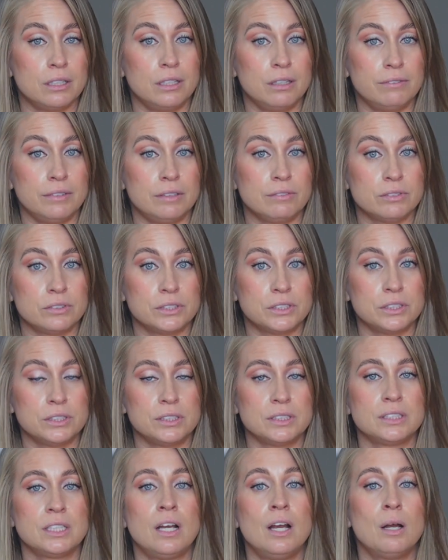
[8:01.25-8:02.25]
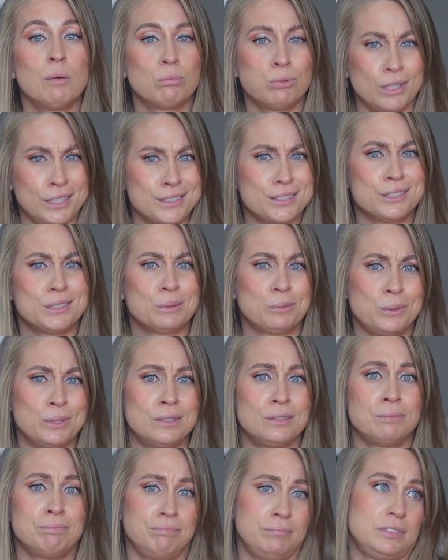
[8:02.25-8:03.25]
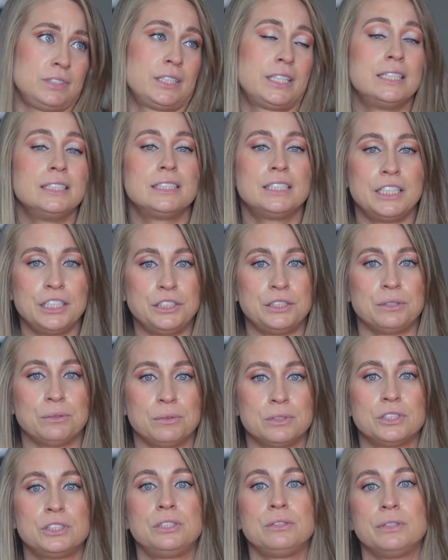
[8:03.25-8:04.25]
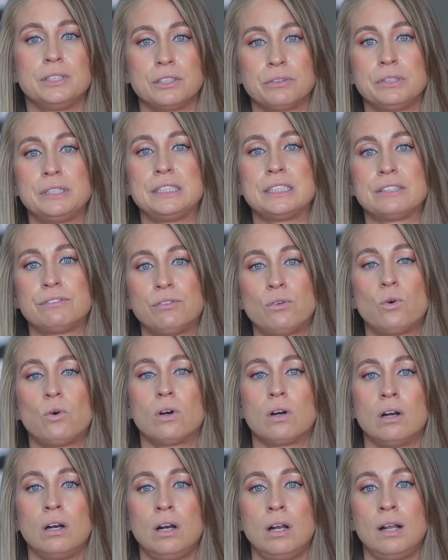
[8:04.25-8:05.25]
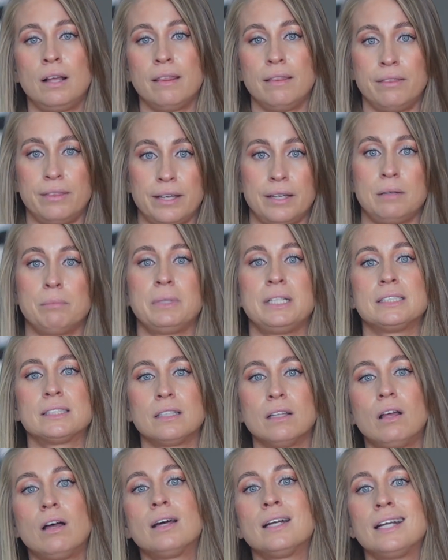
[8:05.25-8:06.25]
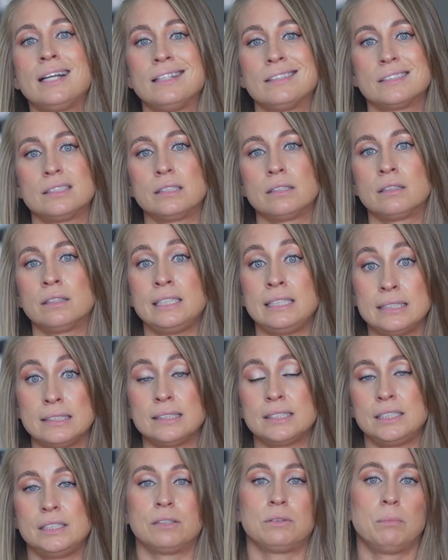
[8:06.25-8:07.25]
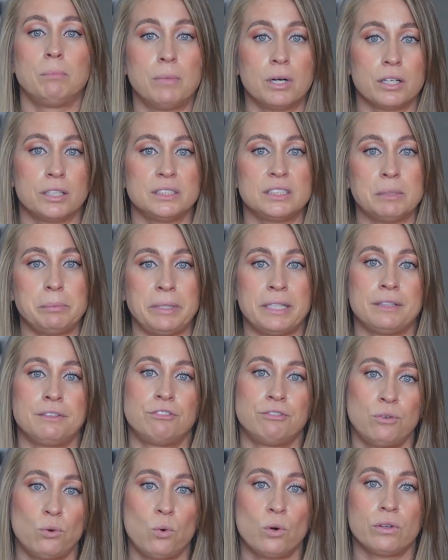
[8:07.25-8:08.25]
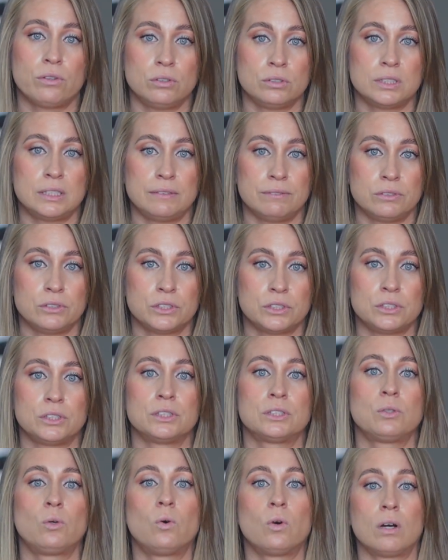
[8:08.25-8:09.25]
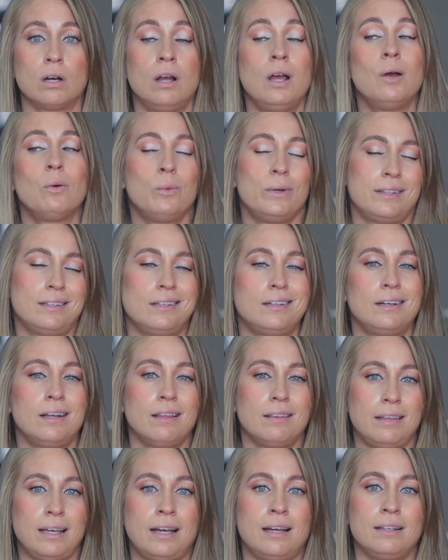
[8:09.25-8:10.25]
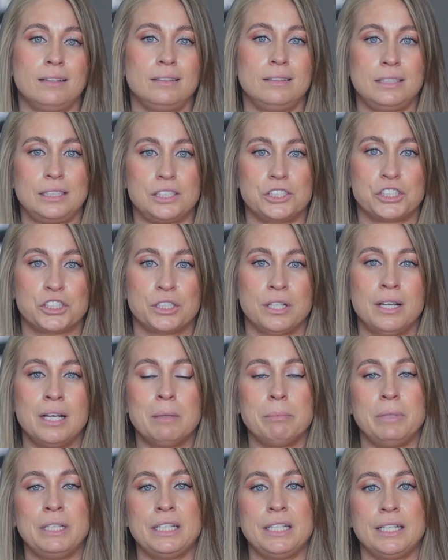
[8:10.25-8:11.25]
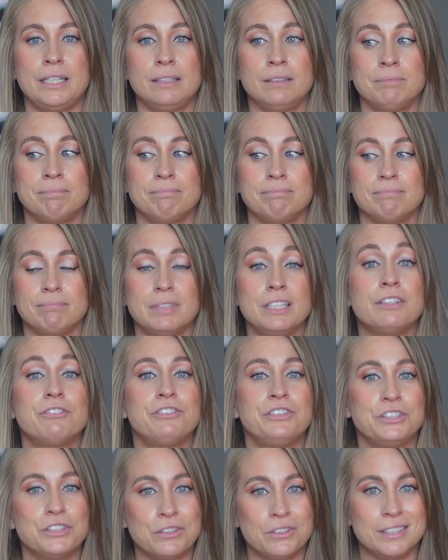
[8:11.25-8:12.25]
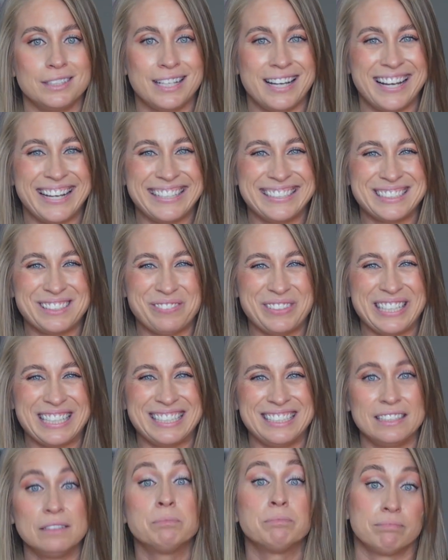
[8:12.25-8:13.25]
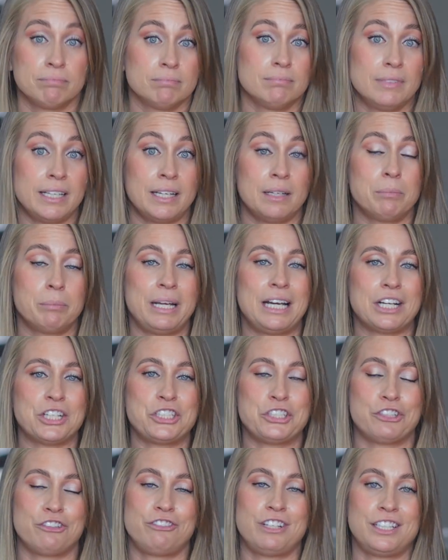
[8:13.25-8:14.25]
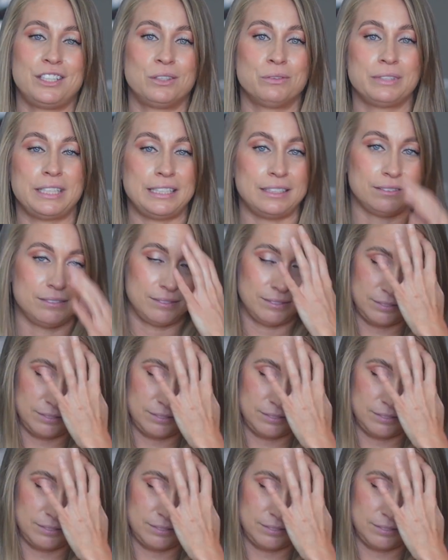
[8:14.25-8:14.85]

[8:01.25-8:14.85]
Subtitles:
of influencers, prices will continue to increase for them as long as there is, market demand for those influencers or within that niche. Meaning, if you're in high demand, that impacts your final rate.